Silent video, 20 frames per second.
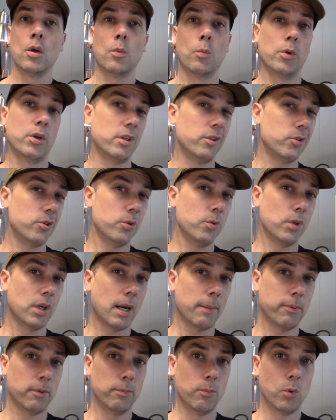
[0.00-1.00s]
We're going to do a
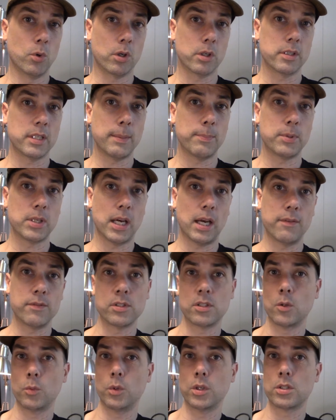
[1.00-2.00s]
couple more deep
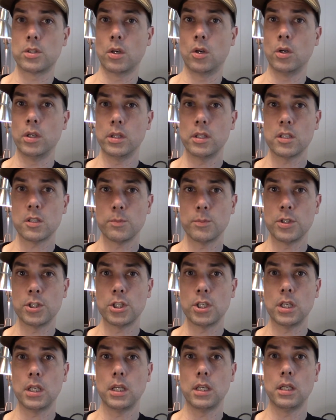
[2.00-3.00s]
dives into what's on this
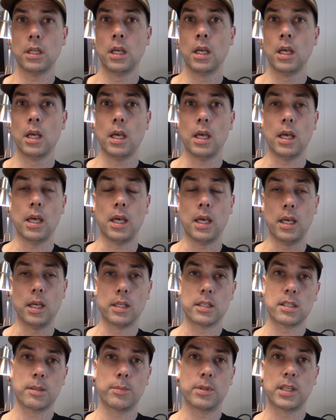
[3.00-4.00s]
machine
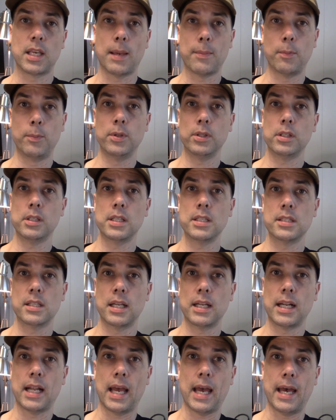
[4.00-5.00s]
and some of the capabilities
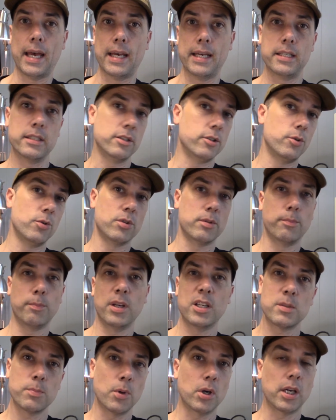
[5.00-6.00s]
that it has, and do some
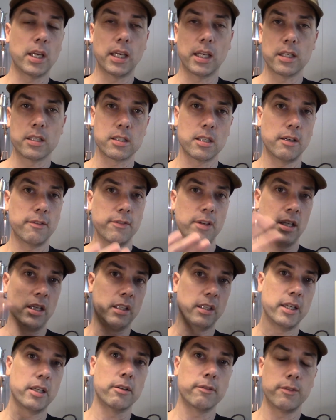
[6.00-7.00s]
benchmarking and stuff in
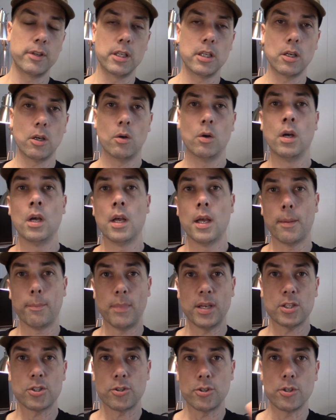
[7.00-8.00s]
a later video.
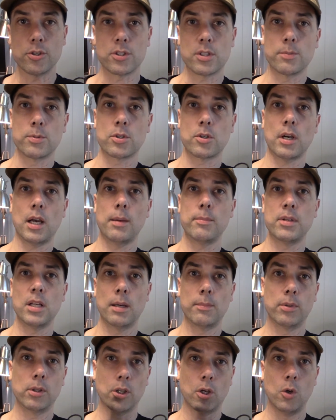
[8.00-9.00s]
Make sure you're subscribed
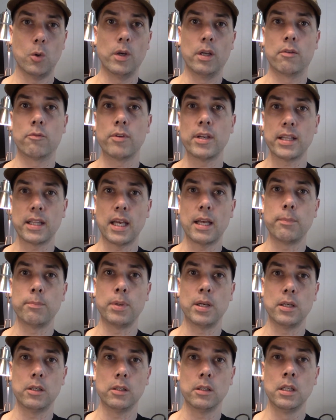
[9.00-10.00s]
down below and ring that
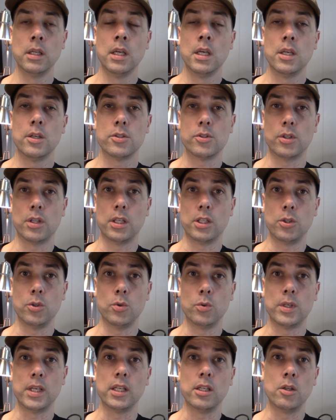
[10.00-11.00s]
bell so that
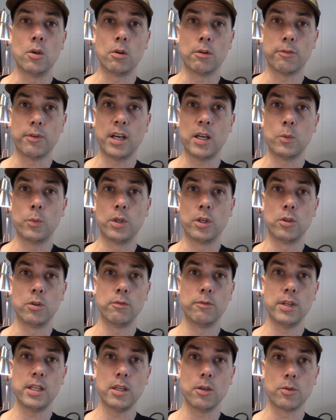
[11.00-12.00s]
you get notified when
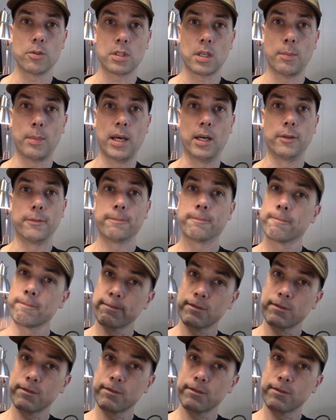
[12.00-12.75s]
new videos come out.